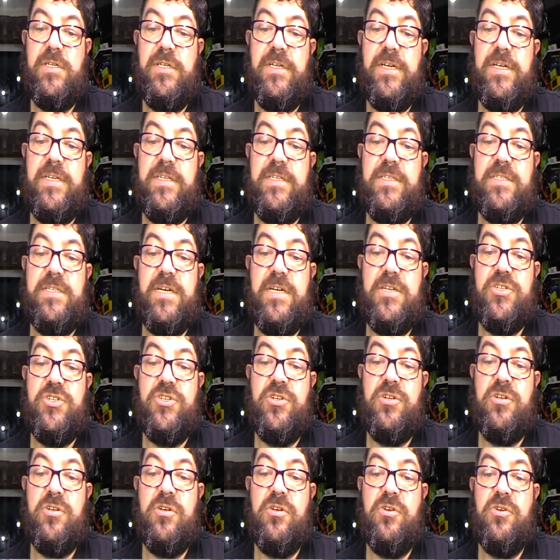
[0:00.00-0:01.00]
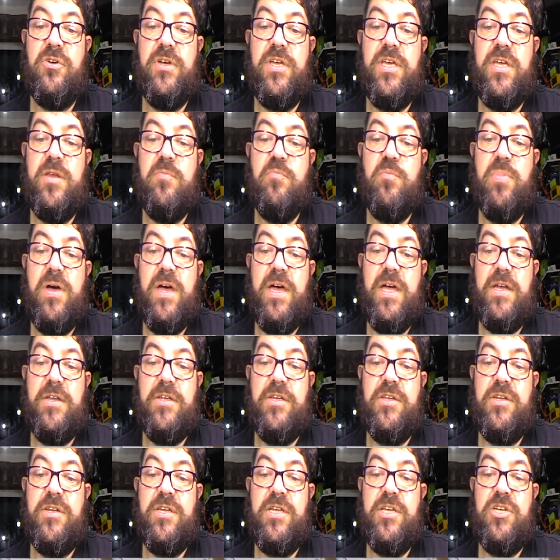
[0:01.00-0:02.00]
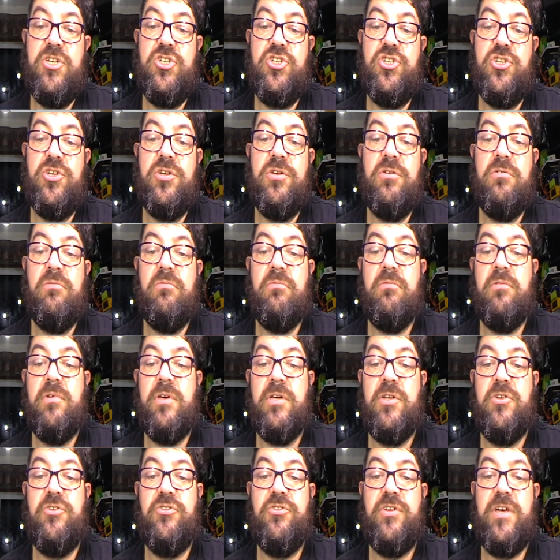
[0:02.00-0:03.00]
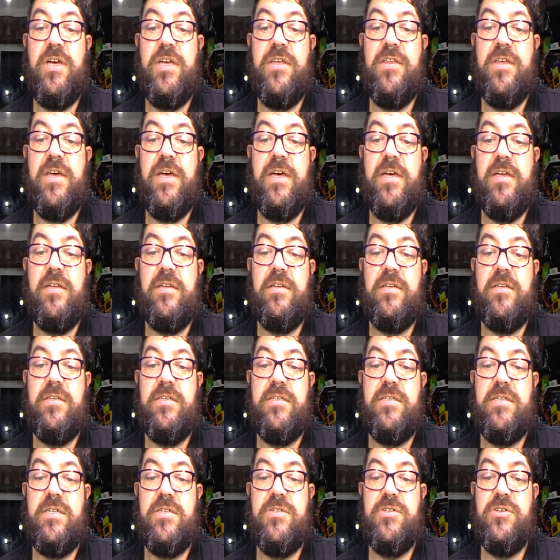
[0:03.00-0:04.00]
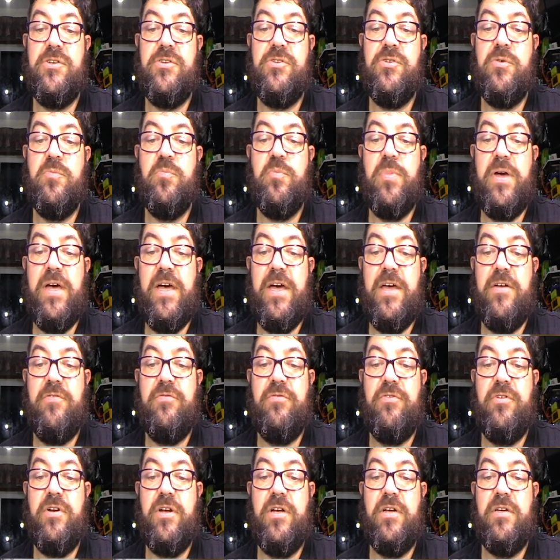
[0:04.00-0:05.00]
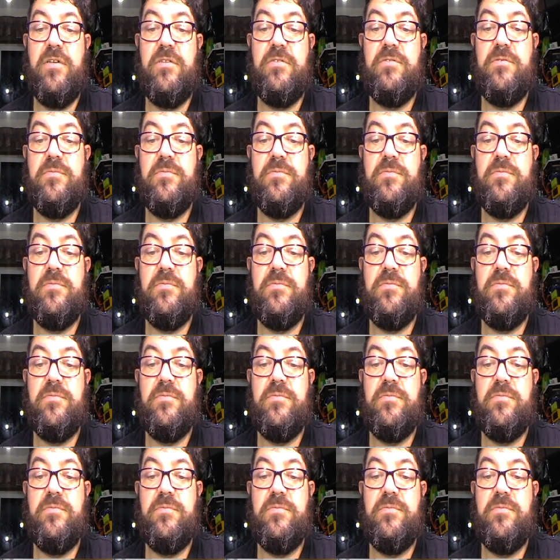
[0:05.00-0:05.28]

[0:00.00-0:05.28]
It doesn't look in bad condition, I'll say that. It doesn't look bad for a